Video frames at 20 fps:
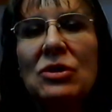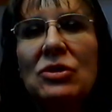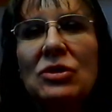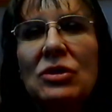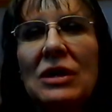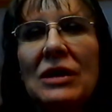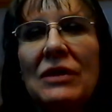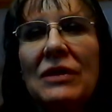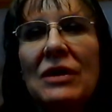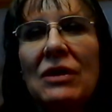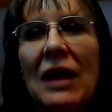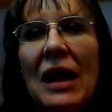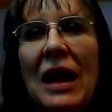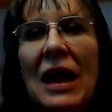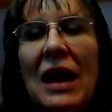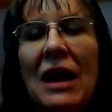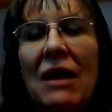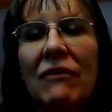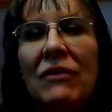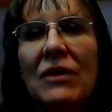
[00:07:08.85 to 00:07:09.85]
Usually they'll
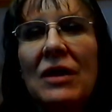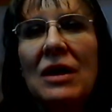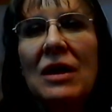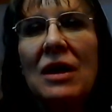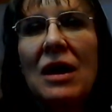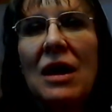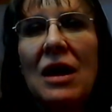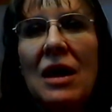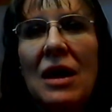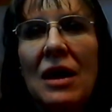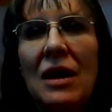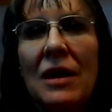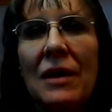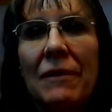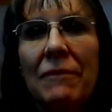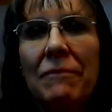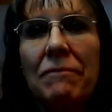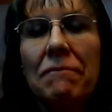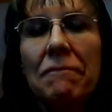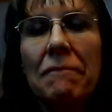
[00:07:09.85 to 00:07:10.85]
have
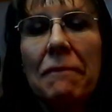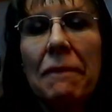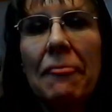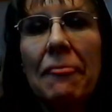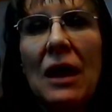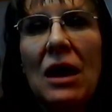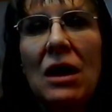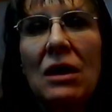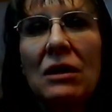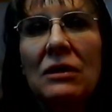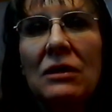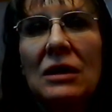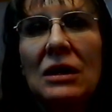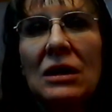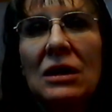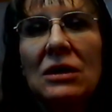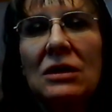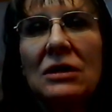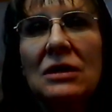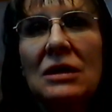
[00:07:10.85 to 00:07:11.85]
a
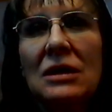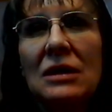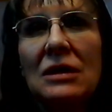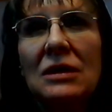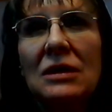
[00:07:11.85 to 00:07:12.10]
little